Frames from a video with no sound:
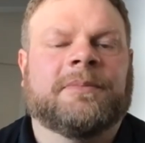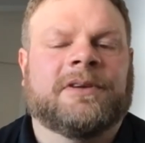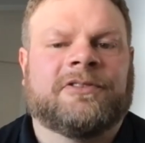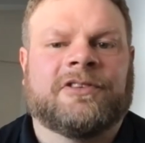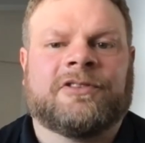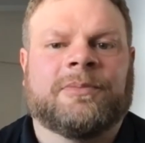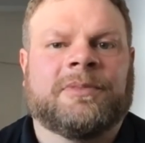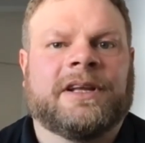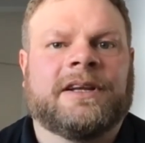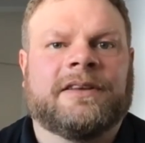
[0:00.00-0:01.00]
A system
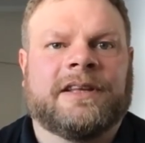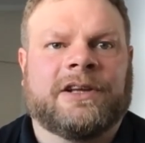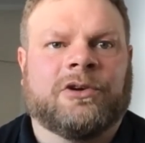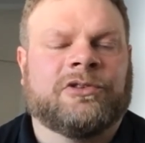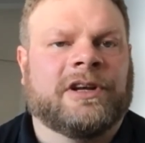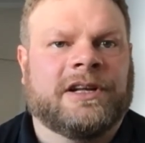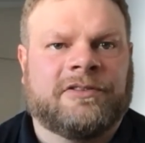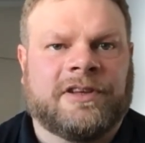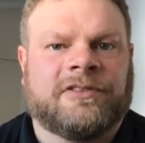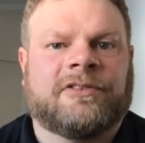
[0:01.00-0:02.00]
that goes in.
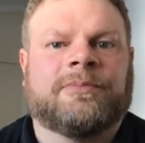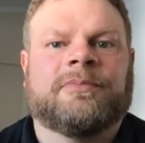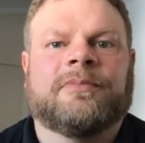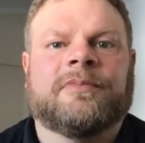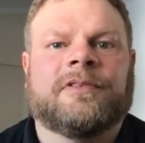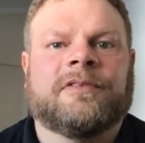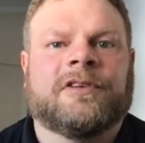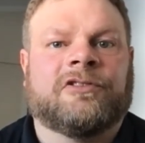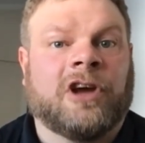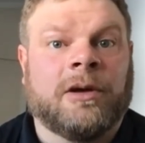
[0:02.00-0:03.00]
It's
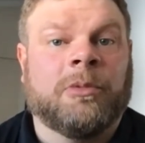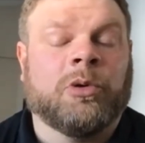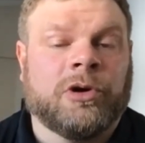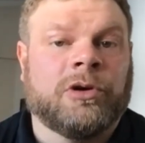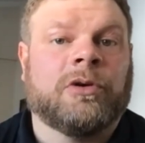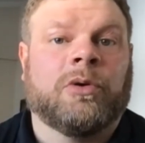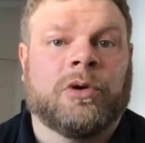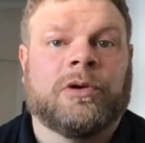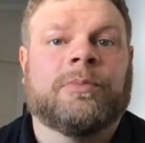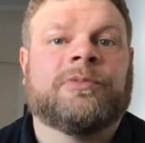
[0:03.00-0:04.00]
the tub
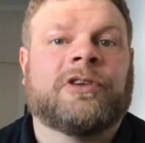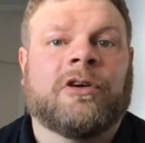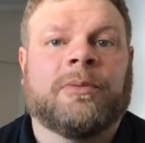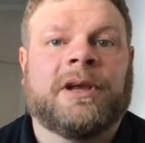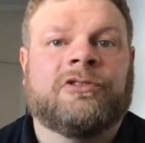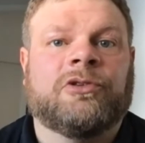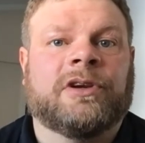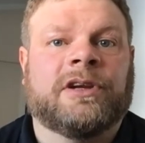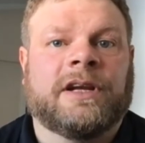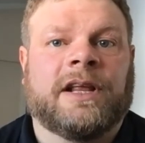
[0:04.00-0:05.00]
or shower base
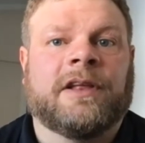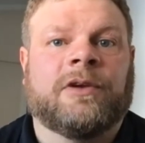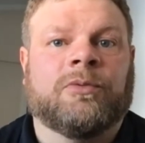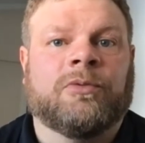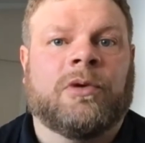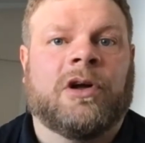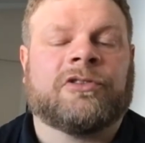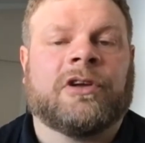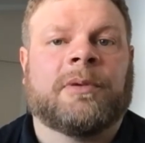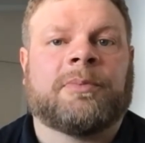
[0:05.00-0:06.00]
unit, and then
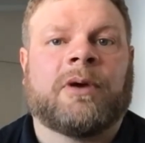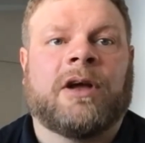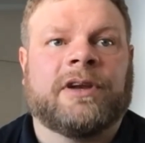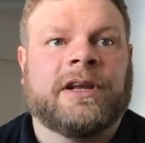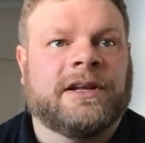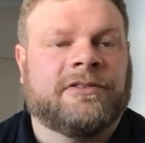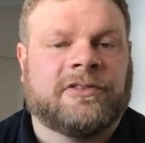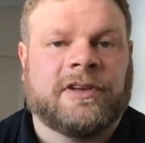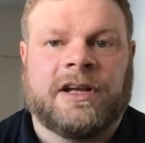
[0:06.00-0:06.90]
walls come up around it. It's